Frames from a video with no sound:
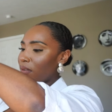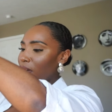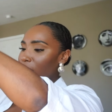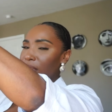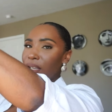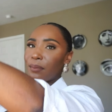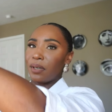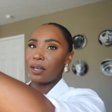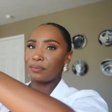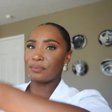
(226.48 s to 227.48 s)
on
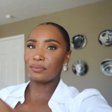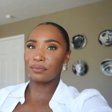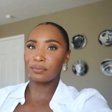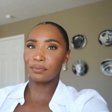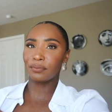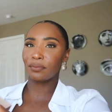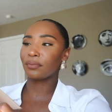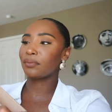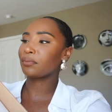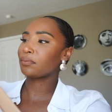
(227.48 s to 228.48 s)
camera
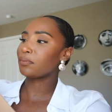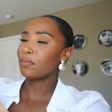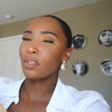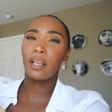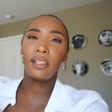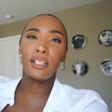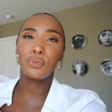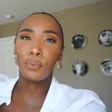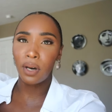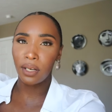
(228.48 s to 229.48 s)
at least
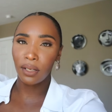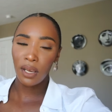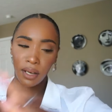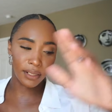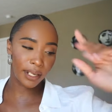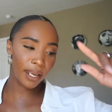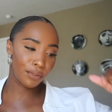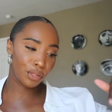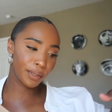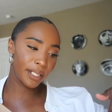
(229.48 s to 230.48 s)
one because I
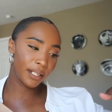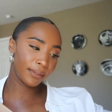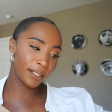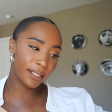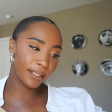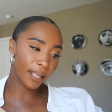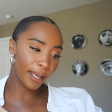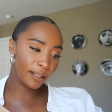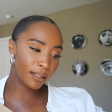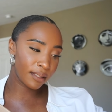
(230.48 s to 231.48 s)
have three different
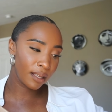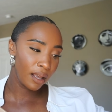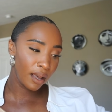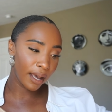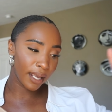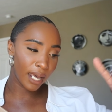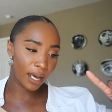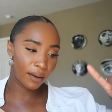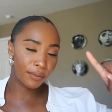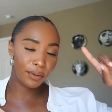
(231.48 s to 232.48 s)
sets. I
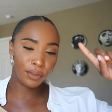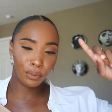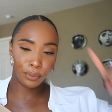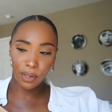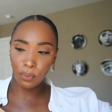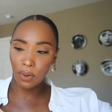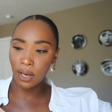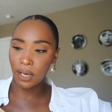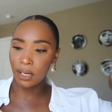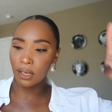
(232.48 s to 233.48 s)
have the red
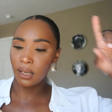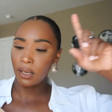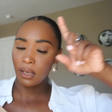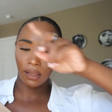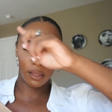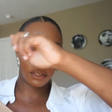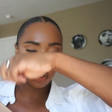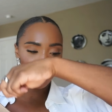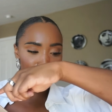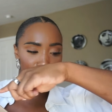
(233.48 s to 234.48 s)
wine, the
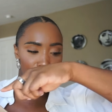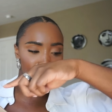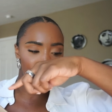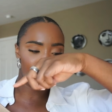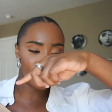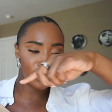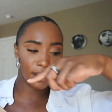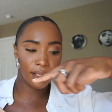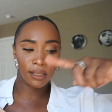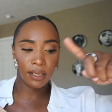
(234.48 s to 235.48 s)
champagne
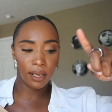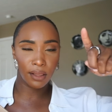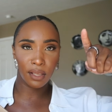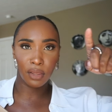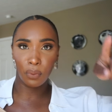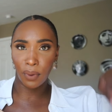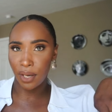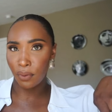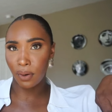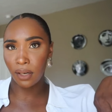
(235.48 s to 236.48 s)
glasses, and then the
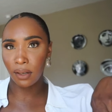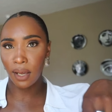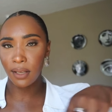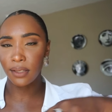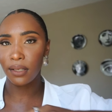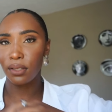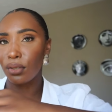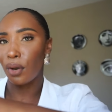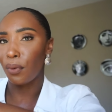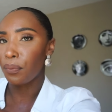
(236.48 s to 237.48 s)
white wine glasses.
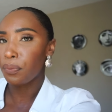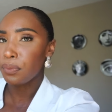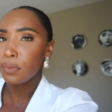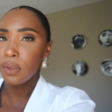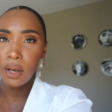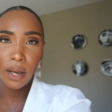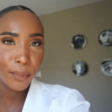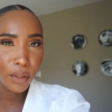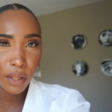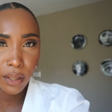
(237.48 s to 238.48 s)
So
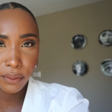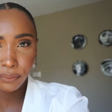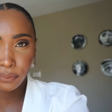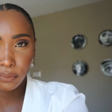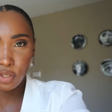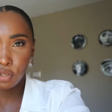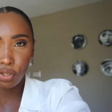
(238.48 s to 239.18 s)
I'm gonna just